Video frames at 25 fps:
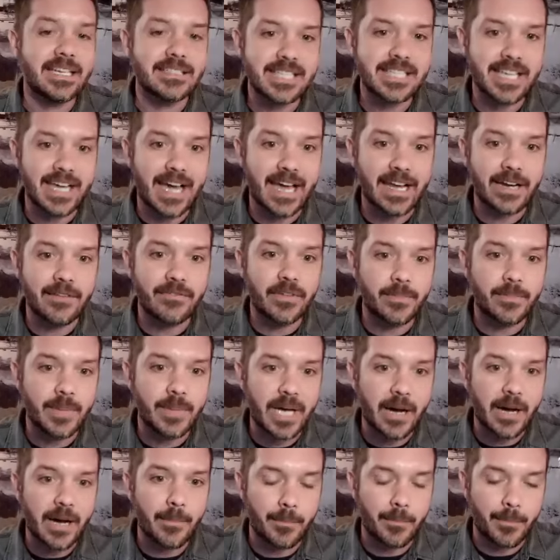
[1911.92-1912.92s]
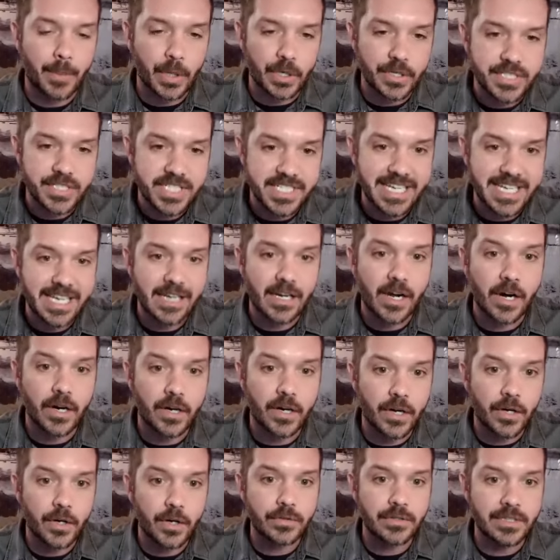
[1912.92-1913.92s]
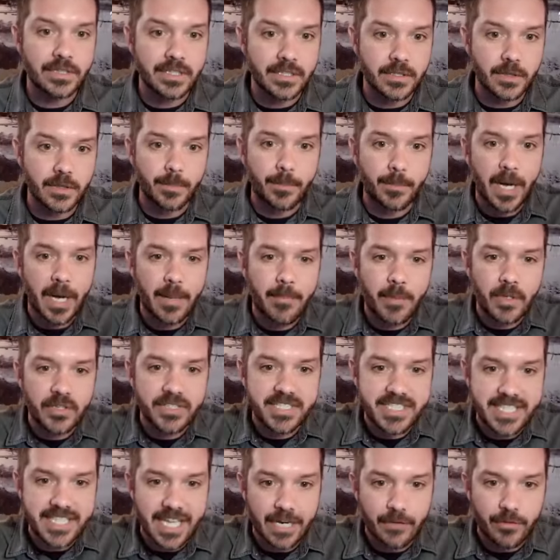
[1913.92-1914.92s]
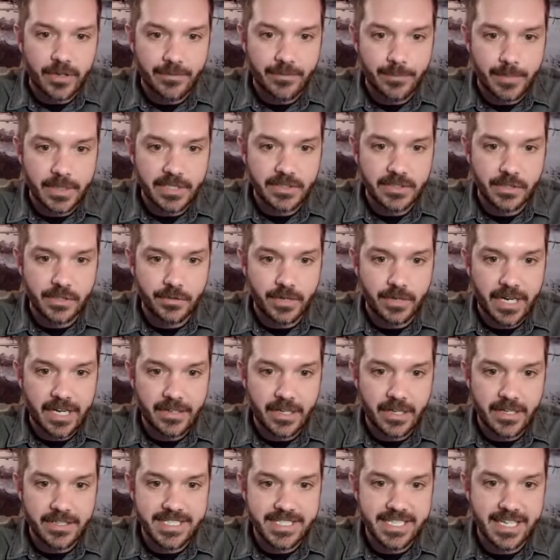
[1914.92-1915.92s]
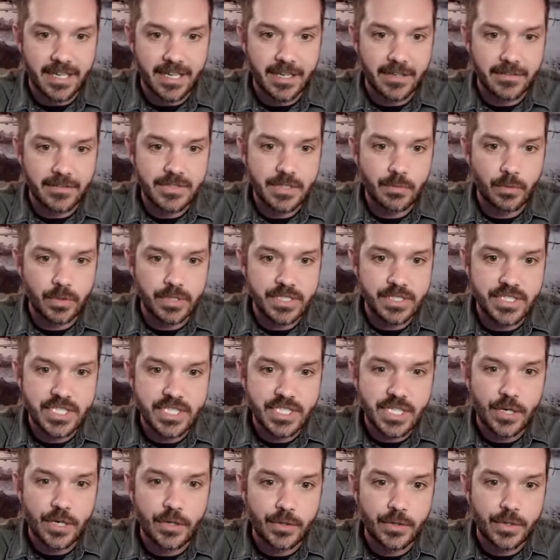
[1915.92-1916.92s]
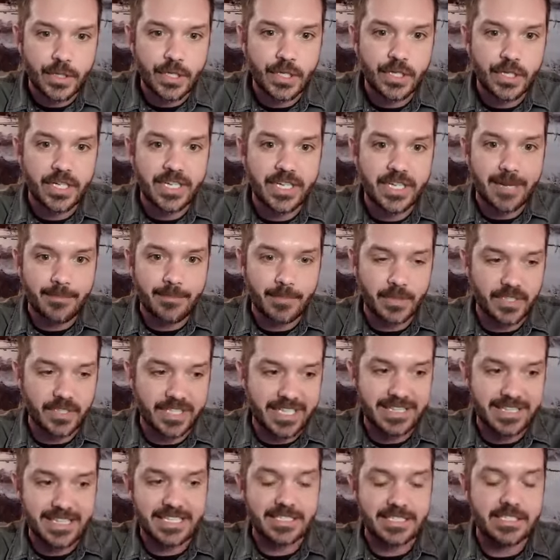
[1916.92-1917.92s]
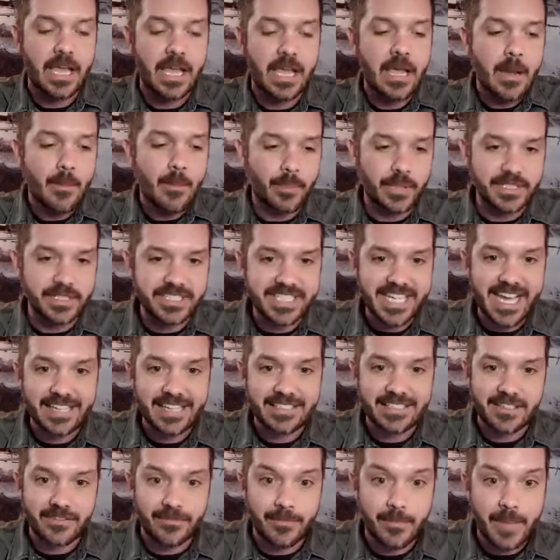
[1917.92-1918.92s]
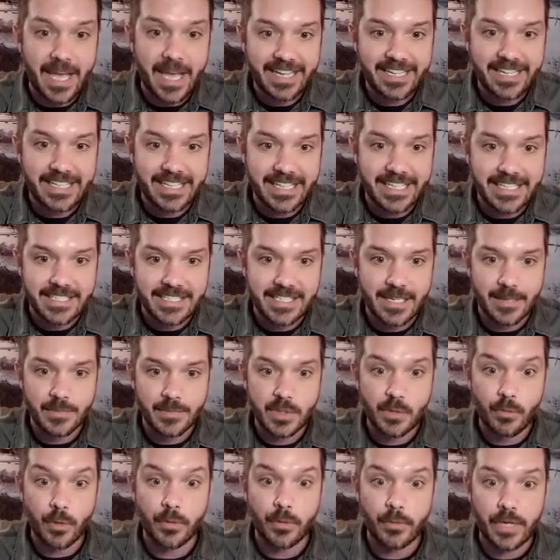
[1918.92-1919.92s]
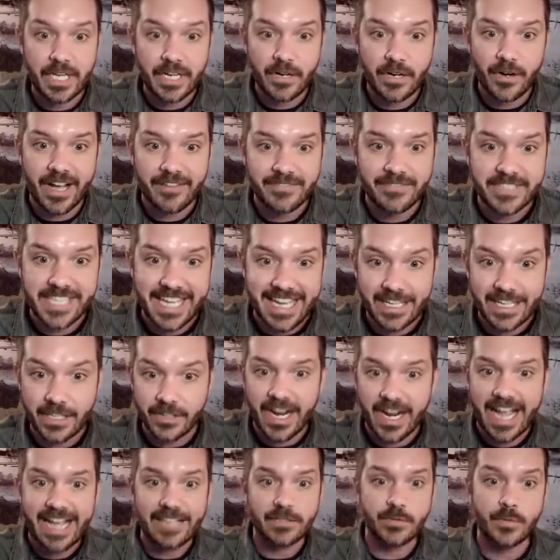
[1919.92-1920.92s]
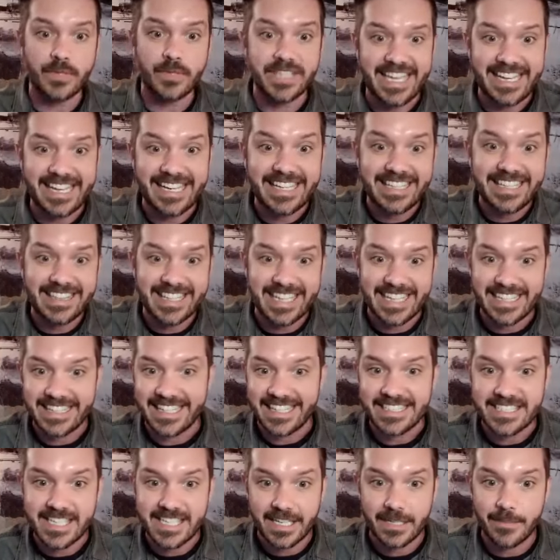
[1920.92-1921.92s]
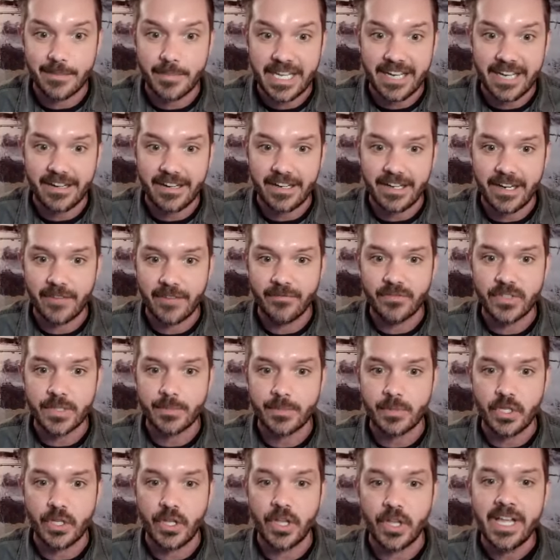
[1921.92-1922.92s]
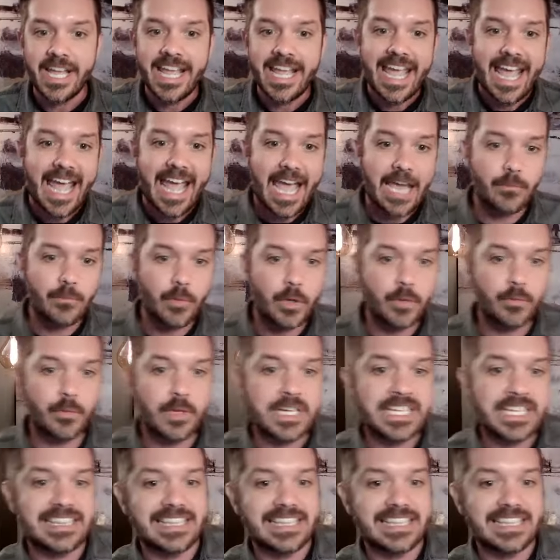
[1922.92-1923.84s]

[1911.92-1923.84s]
it's kind of about bursting our own little bubbles that we've built around ourselves. We're so good at building these protective mechanisms where we don't have to interact with anything that's going to be uncomfortable. And when we